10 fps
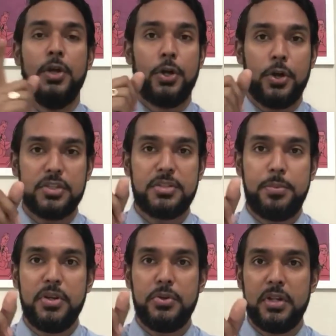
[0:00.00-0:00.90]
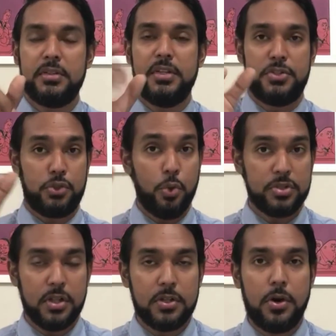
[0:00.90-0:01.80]
Cost per unit is
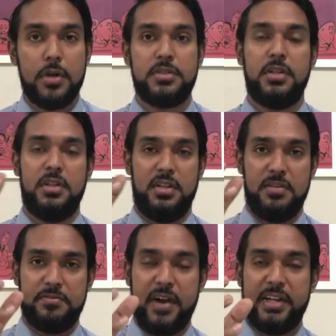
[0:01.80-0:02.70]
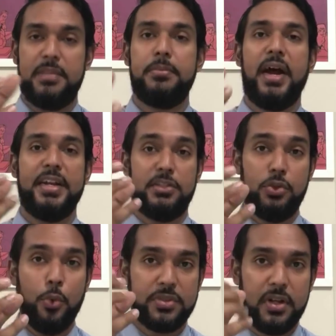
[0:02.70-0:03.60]
total cost divided by
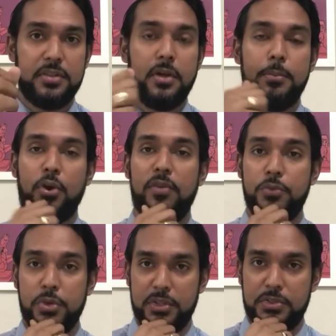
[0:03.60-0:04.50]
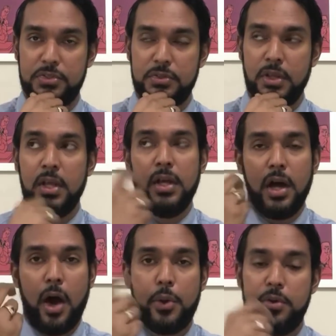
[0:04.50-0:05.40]
total number of units.
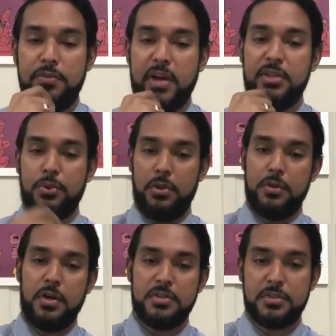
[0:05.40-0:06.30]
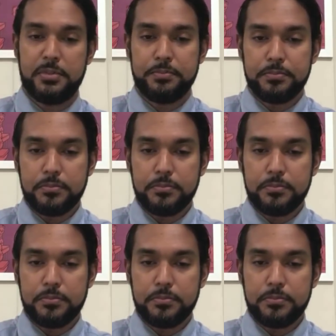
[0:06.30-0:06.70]
How do we find total cost?